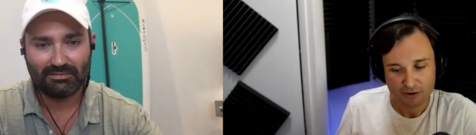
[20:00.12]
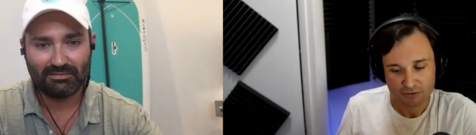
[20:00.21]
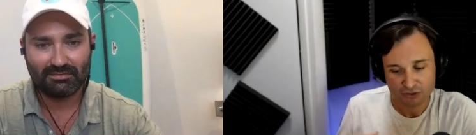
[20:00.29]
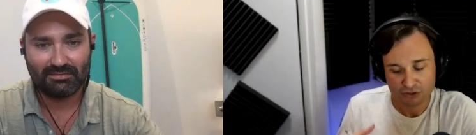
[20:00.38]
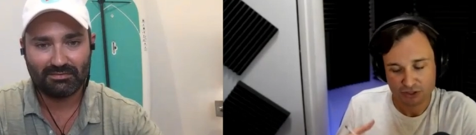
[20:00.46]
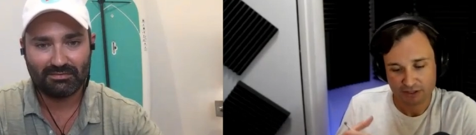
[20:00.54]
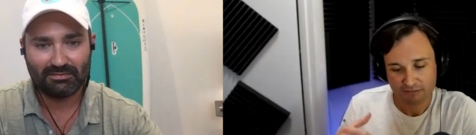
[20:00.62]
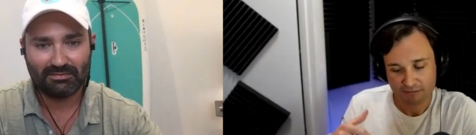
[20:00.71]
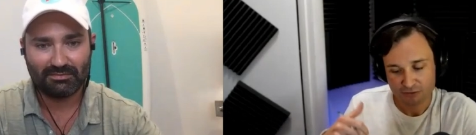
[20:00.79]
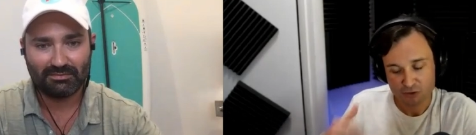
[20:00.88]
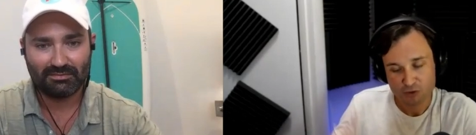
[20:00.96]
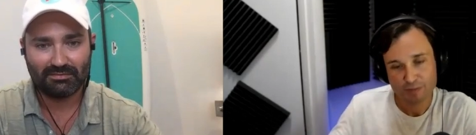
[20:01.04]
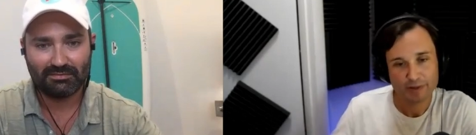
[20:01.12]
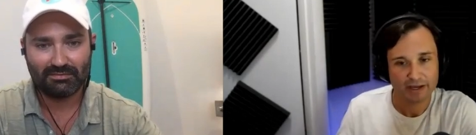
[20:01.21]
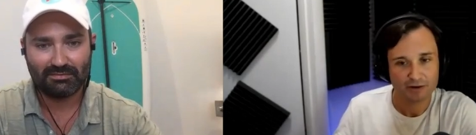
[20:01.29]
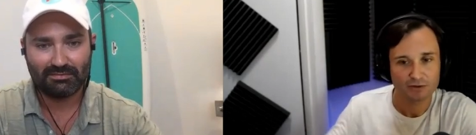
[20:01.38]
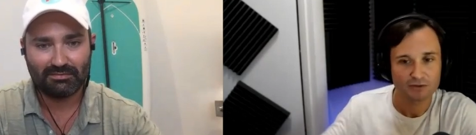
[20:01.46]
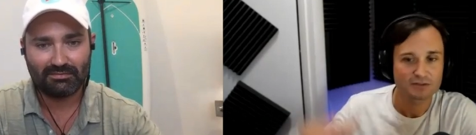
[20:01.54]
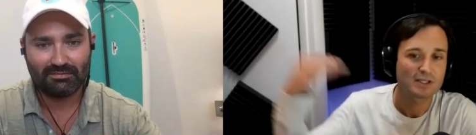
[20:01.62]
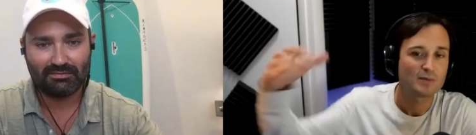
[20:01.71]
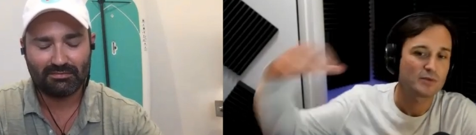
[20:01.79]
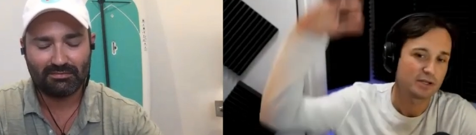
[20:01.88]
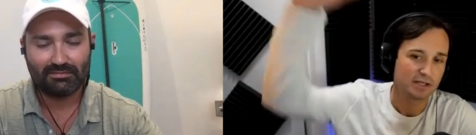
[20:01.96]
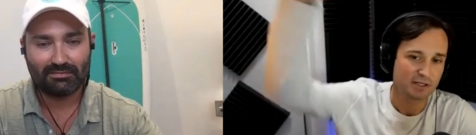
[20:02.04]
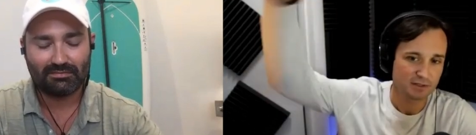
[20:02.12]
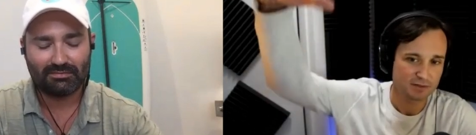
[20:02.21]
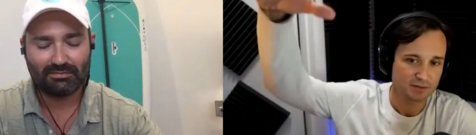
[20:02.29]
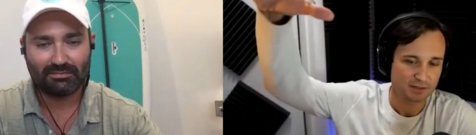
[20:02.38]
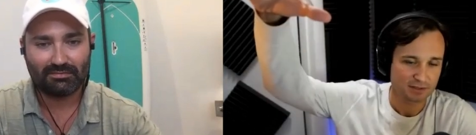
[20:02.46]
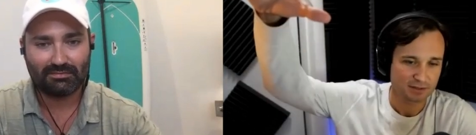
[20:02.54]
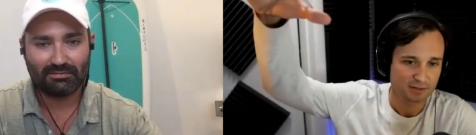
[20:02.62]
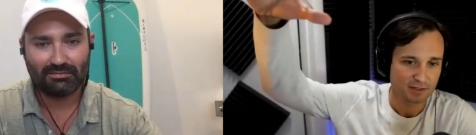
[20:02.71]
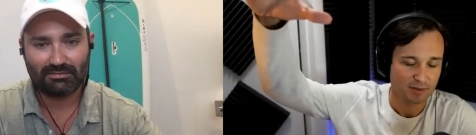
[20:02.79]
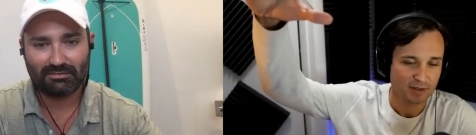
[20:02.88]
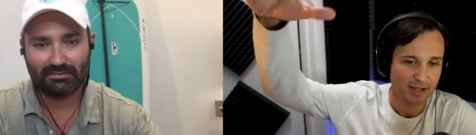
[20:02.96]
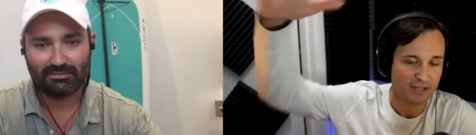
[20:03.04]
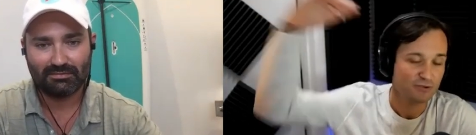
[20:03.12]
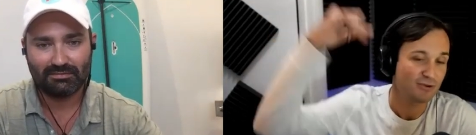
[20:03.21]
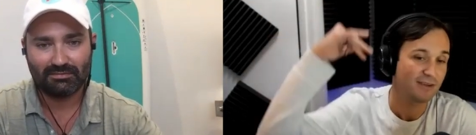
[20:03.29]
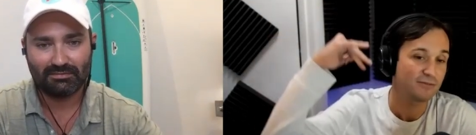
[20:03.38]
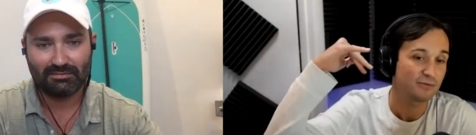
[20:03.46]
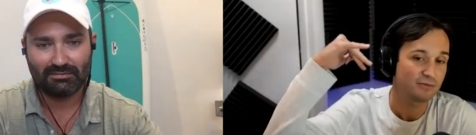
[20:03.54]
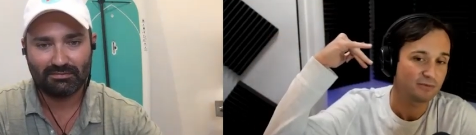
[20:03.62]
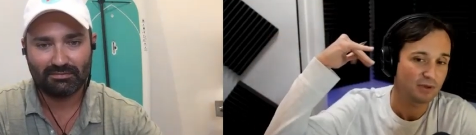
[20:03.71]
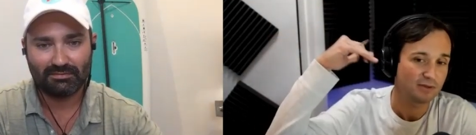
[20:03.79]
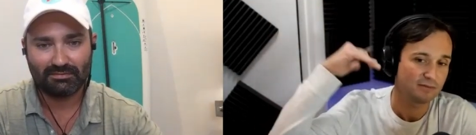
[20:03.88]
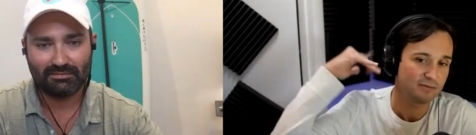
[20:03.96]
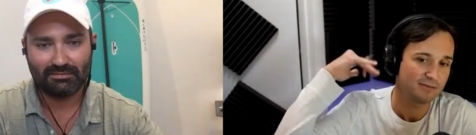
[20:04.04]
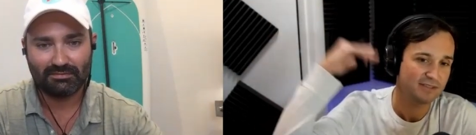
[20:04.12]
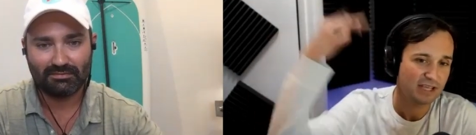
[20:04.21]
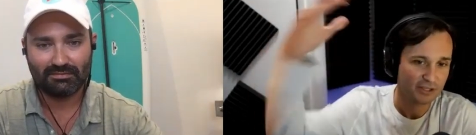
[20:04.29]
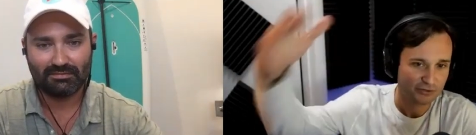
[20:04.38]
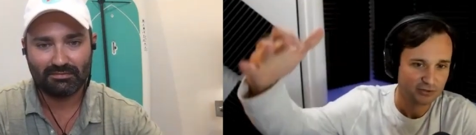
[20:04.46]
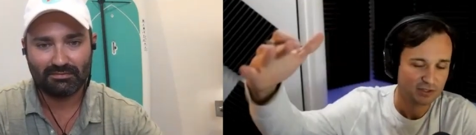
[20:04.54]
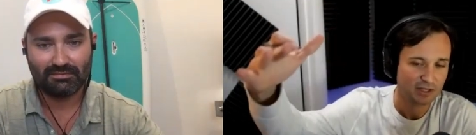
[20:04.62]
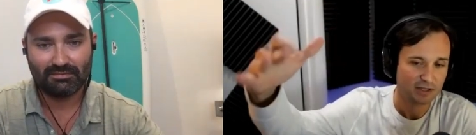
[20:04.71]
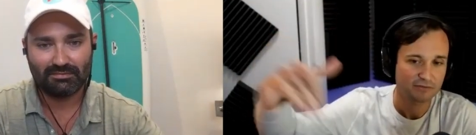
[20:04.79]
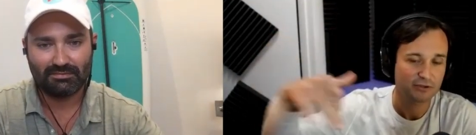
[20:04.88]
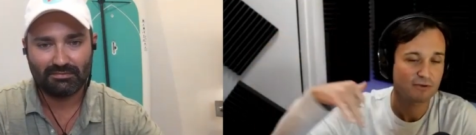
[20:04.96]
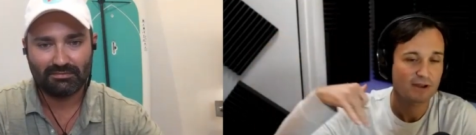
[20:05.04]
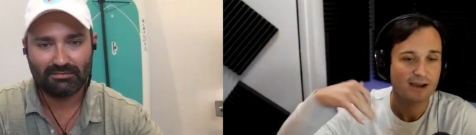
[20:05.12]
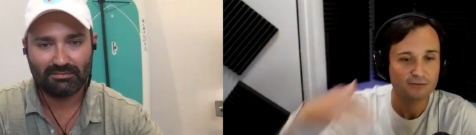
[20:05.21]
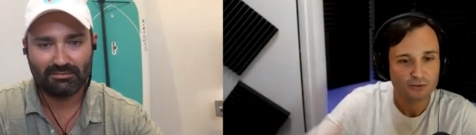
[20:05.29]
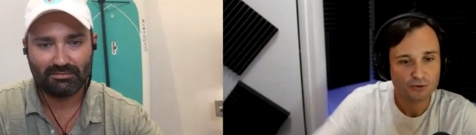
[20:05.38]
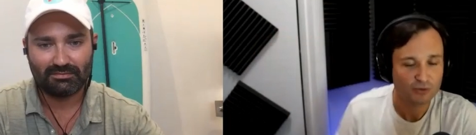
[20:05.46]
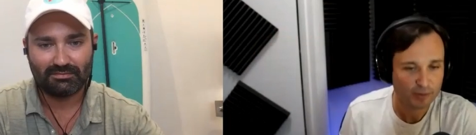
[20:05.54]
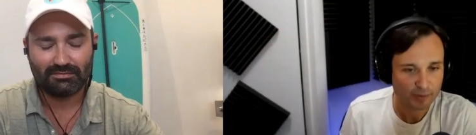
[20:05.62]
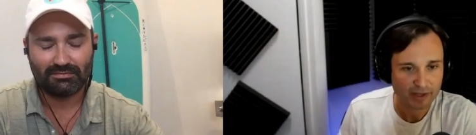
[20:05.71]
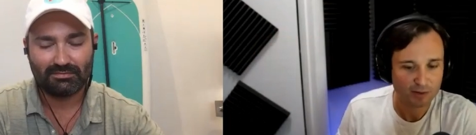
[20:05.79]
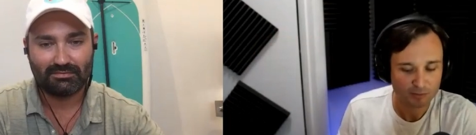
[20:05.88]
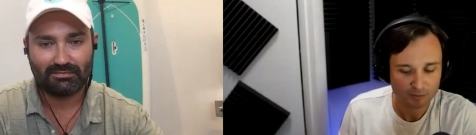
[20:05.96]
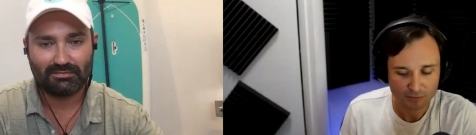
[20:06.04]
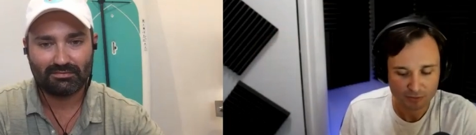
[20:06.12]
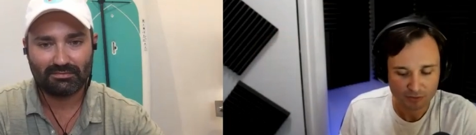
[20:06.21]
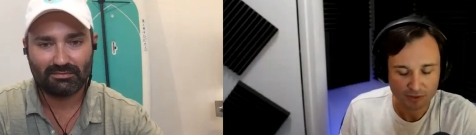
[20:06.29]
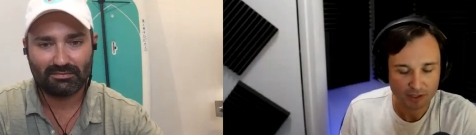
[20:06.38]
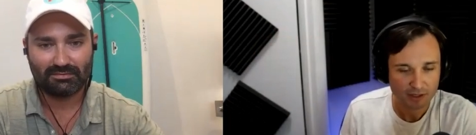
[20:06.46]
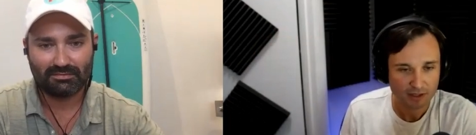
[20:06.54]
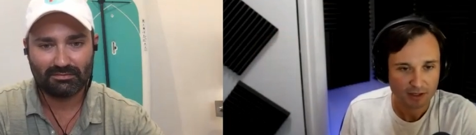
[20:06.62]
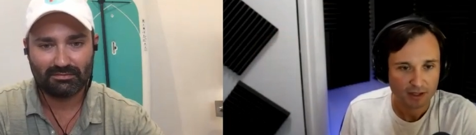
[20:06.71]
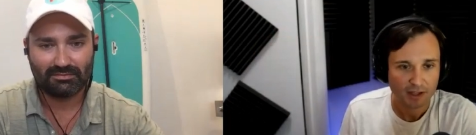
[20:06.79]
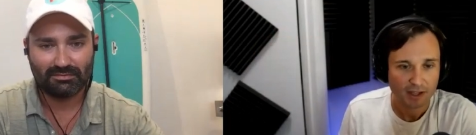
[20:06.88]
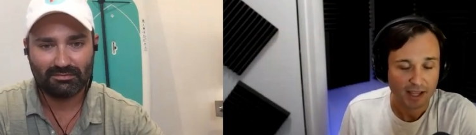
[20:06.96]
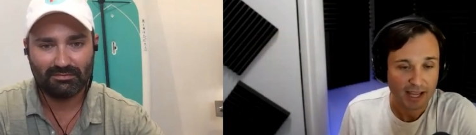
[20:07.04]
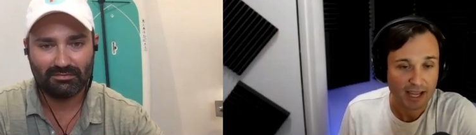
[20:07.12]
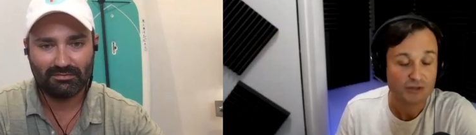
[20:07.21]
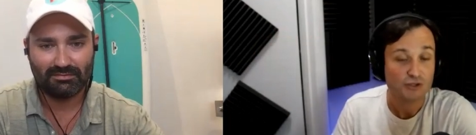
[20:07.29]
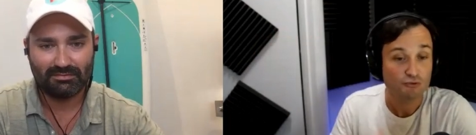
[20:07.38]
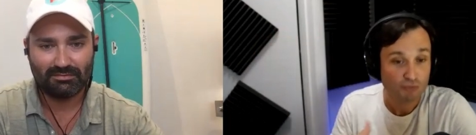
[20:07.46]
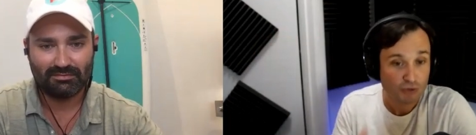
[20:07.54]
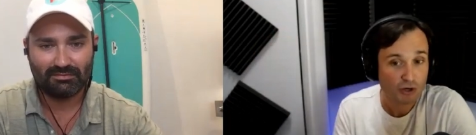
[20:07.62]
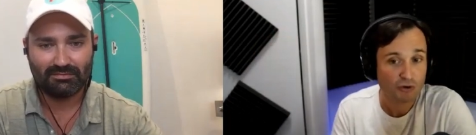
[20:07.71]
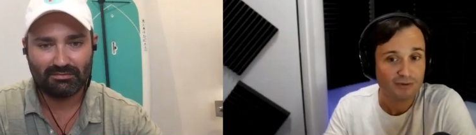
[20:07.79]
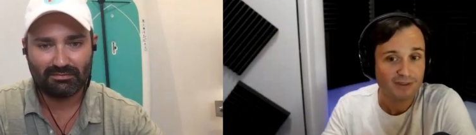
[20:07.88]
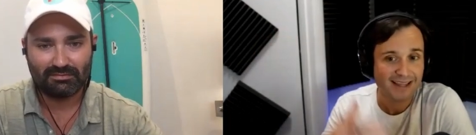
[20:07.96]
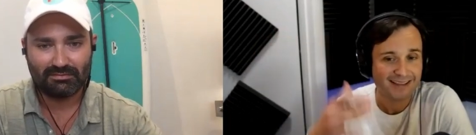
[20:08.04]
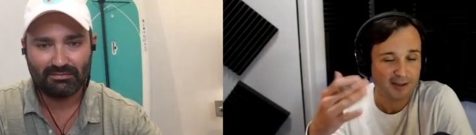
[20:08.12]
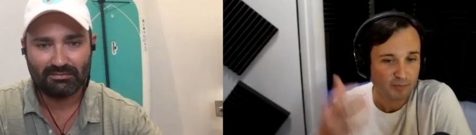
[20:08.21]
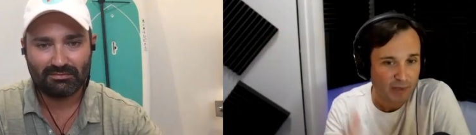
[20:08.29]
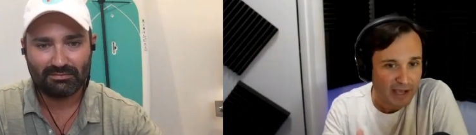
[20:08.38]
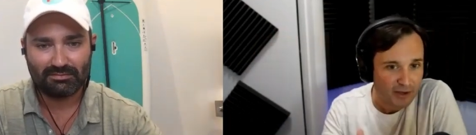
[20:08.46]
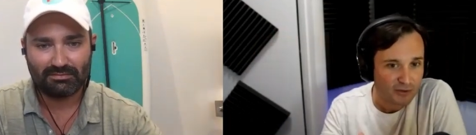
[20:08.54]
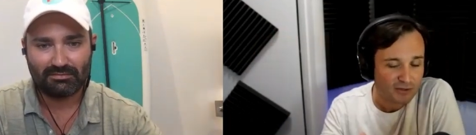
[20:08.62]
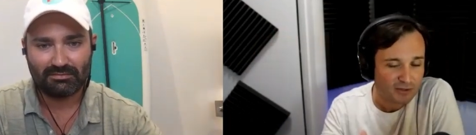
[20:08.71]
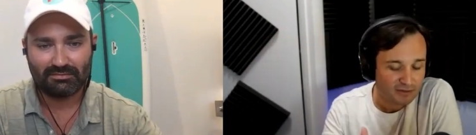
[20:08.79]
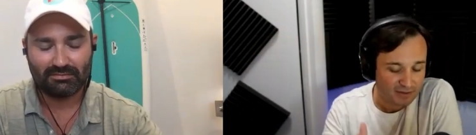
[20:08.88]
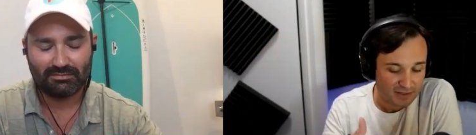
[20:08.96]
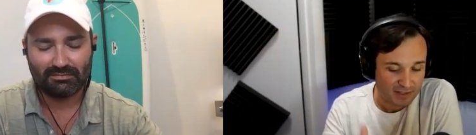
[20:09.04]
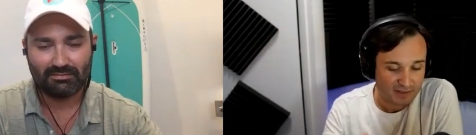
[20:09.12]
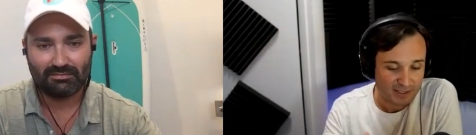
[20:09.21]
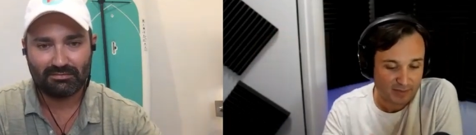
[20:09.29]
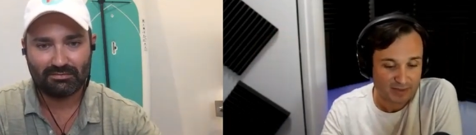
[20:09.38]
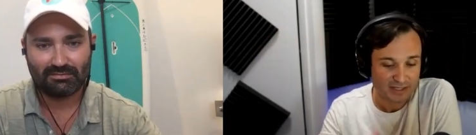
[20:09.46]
Speaker 1: you could do paddle somewhere else, and you don't have to take your stuff. You don't have to own a paddle board. And you know that the paddle system is